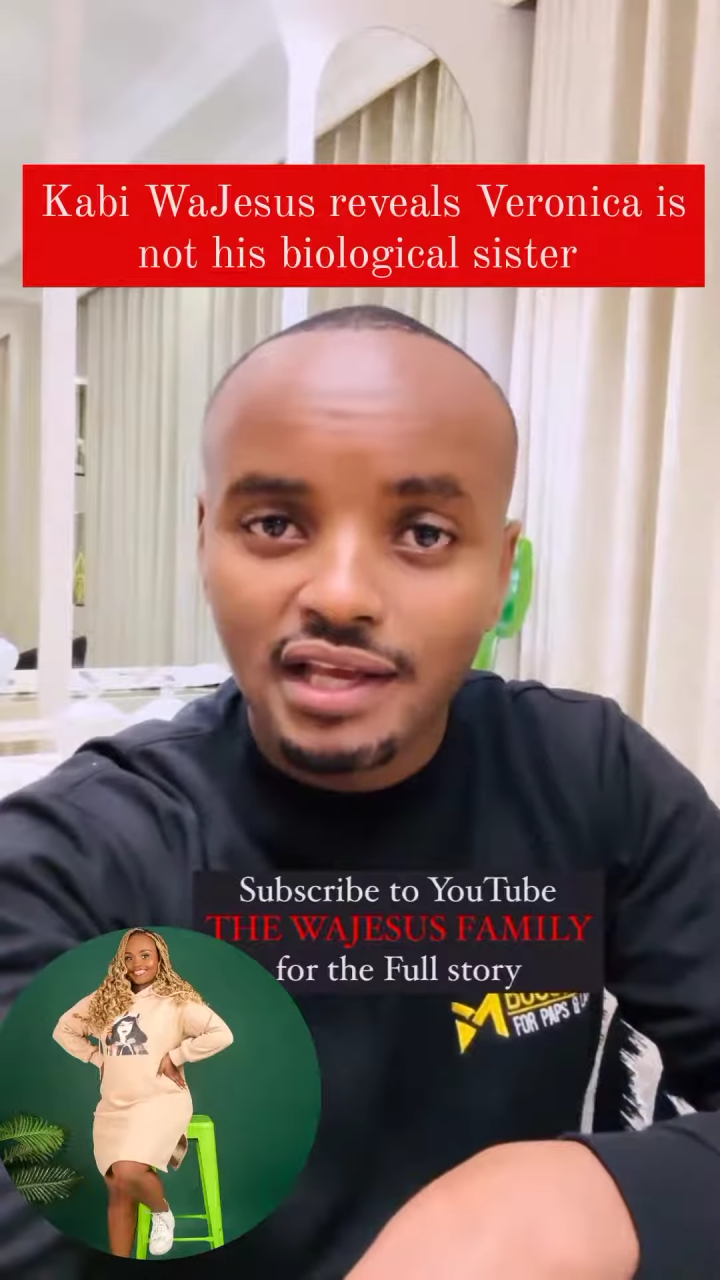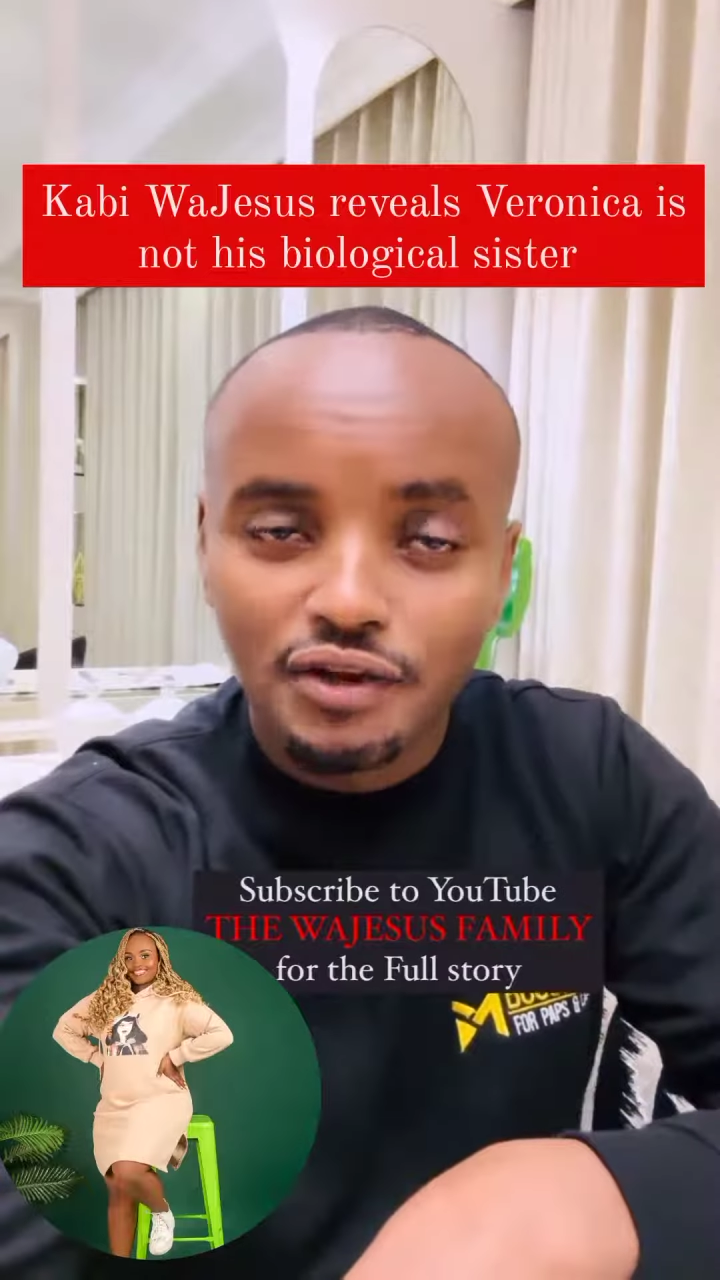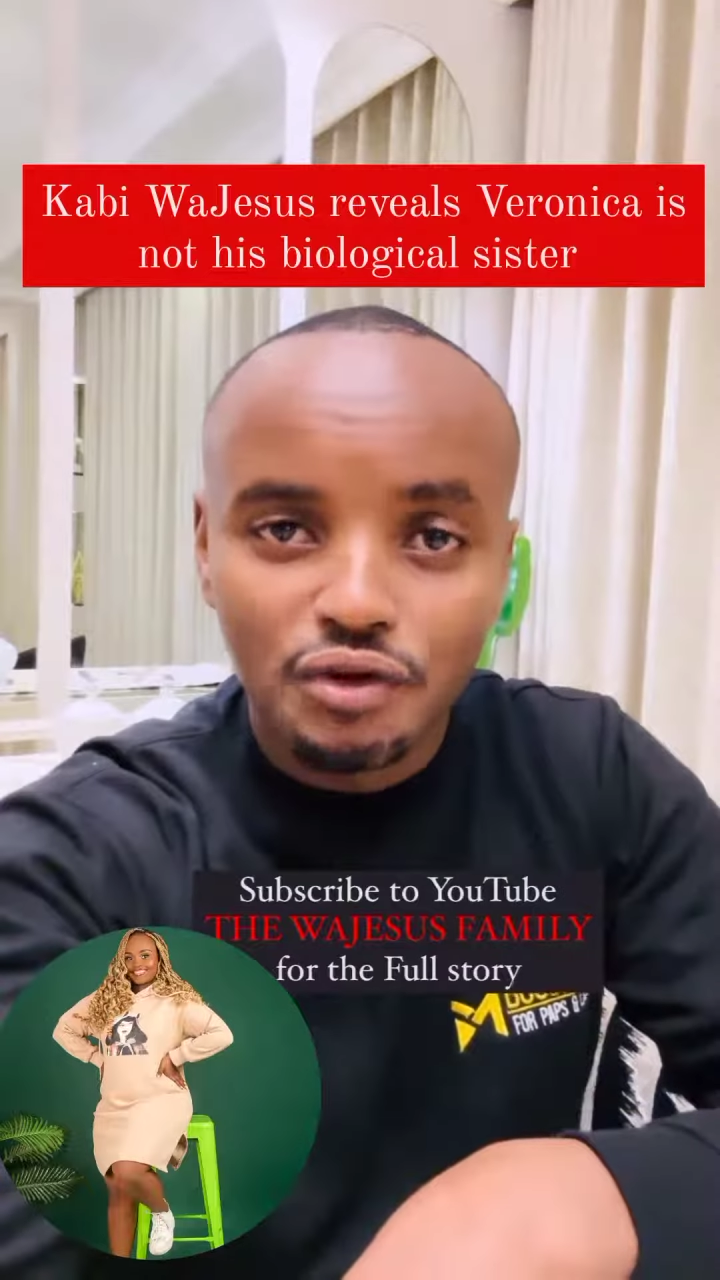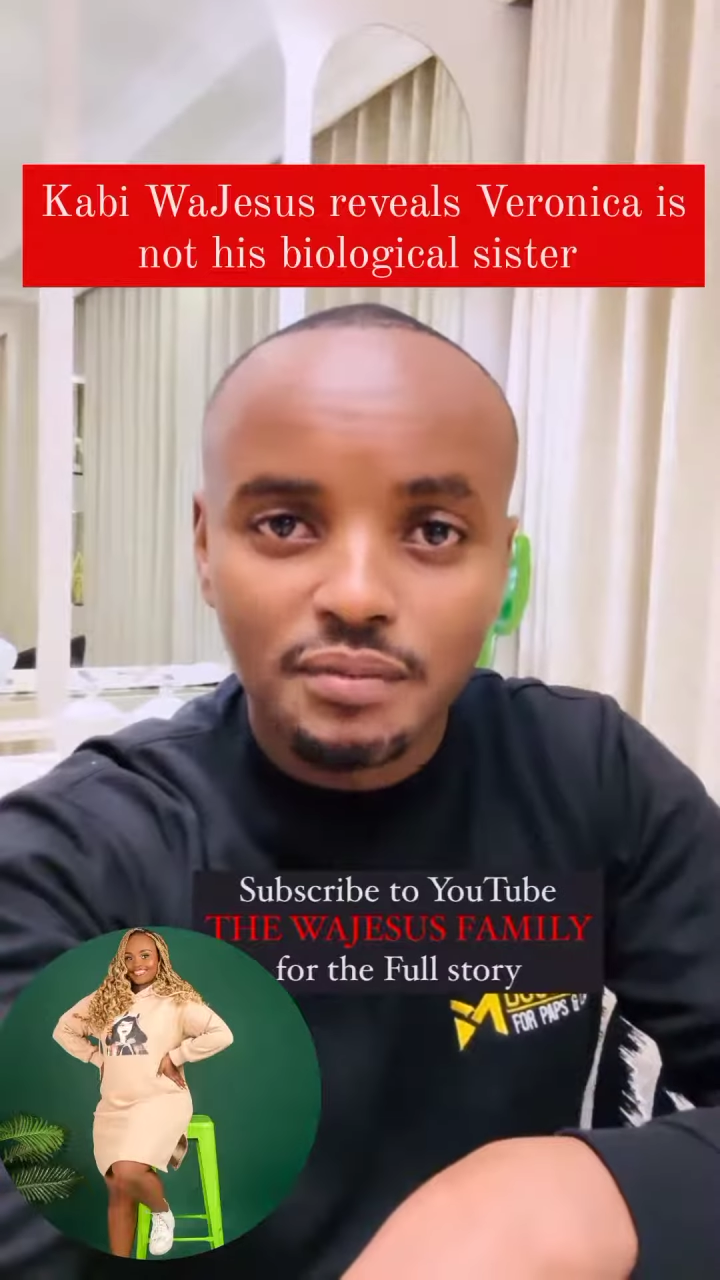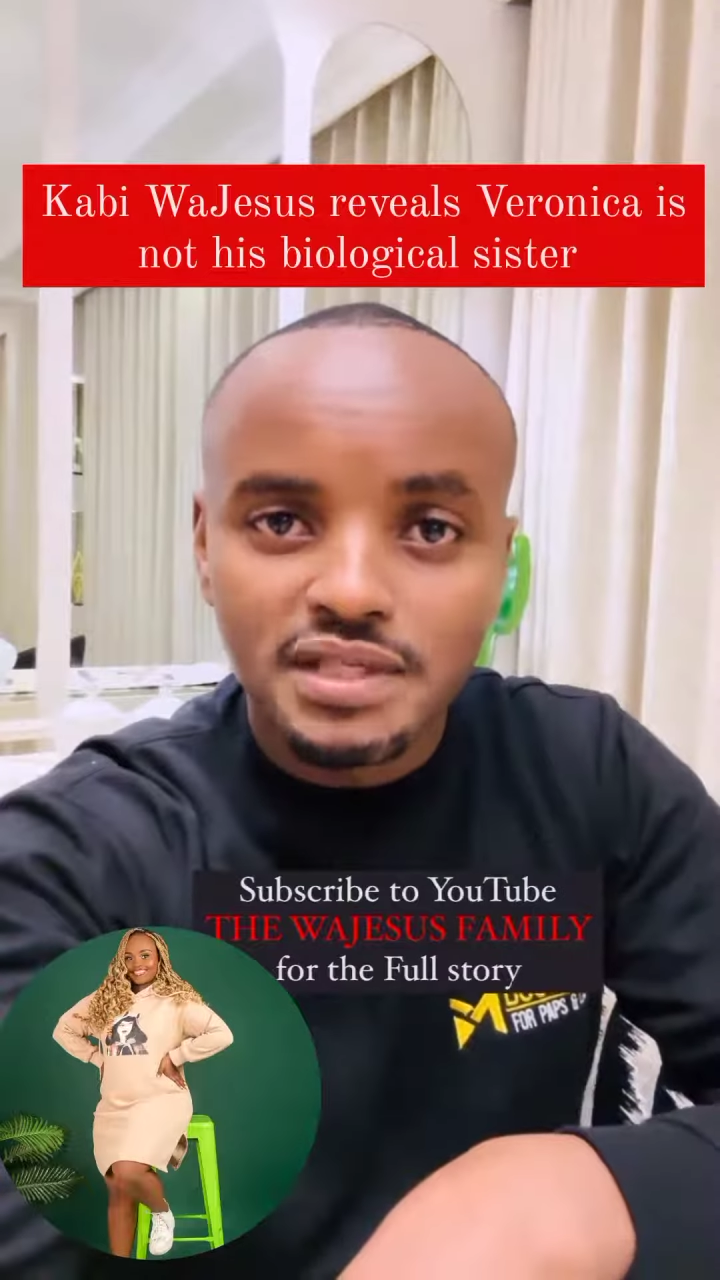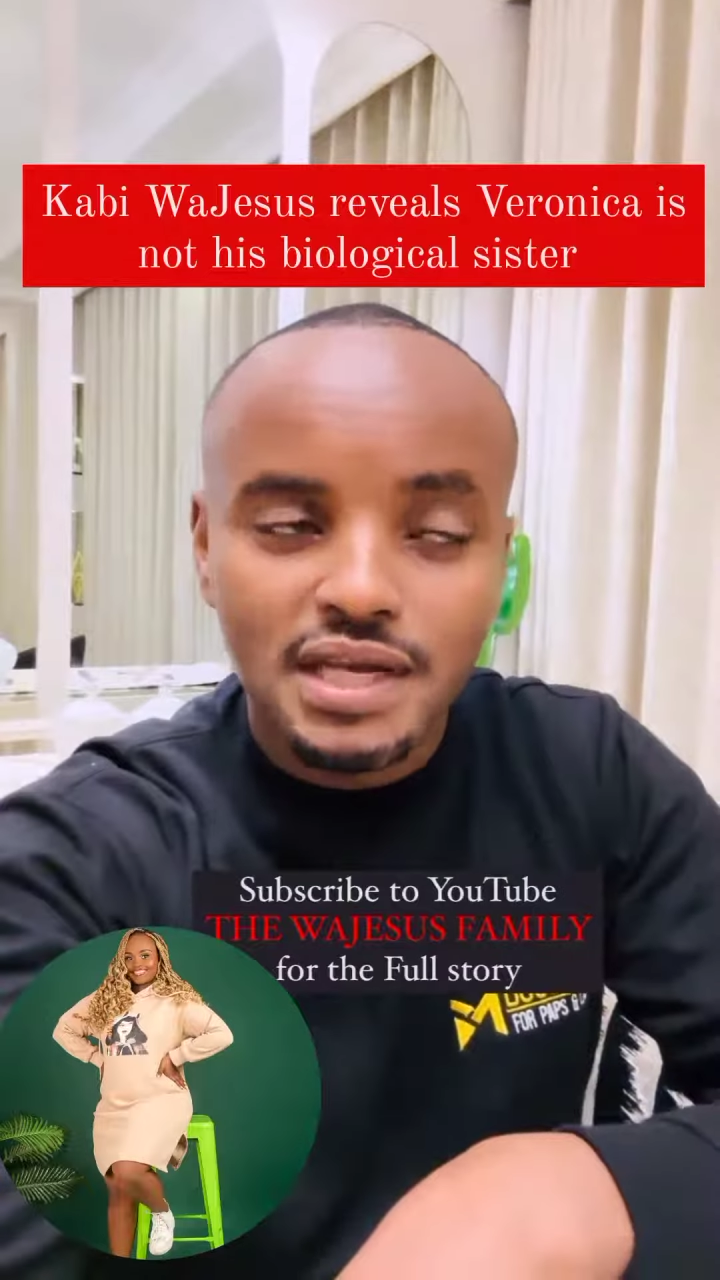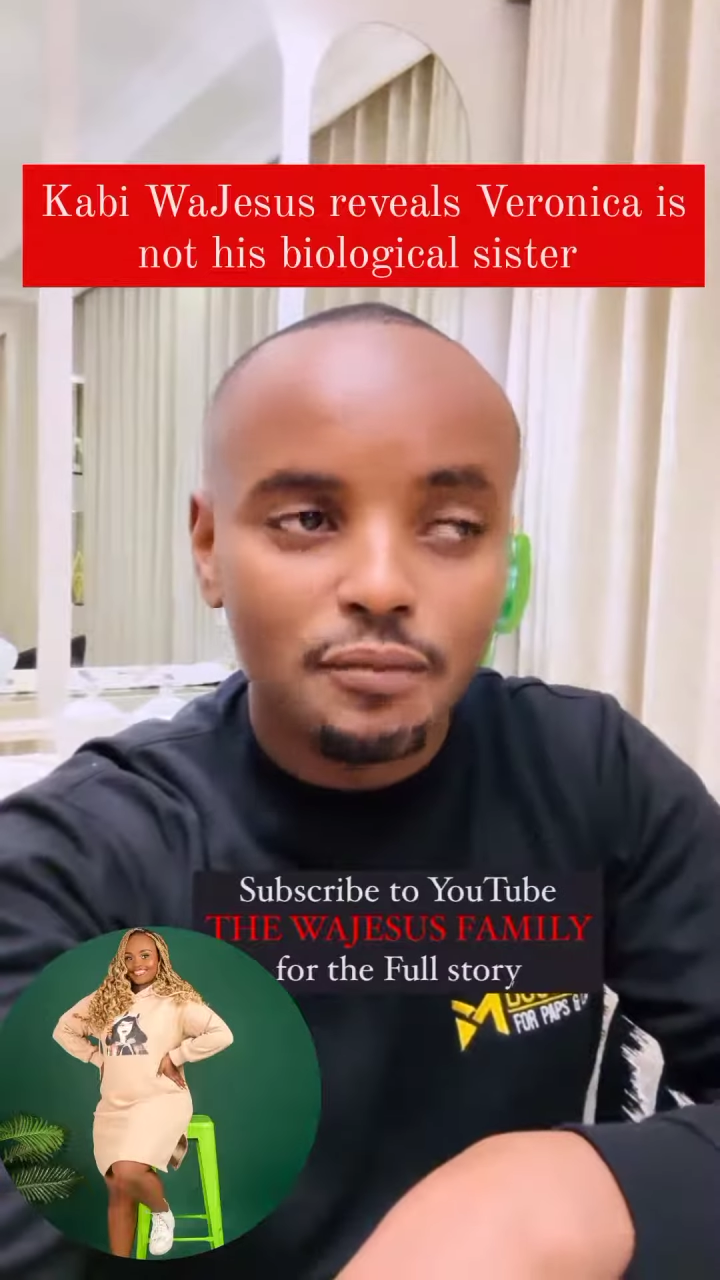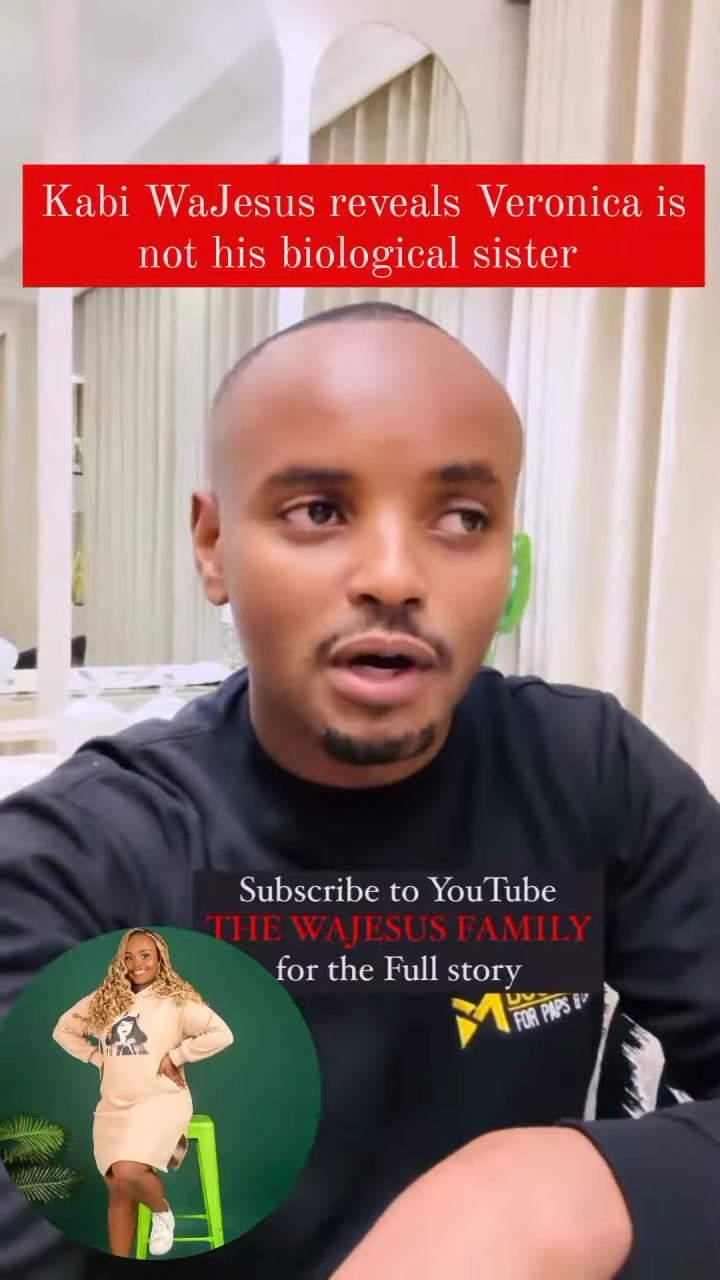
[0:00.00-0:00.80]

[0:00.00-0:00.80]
kitu imesemwa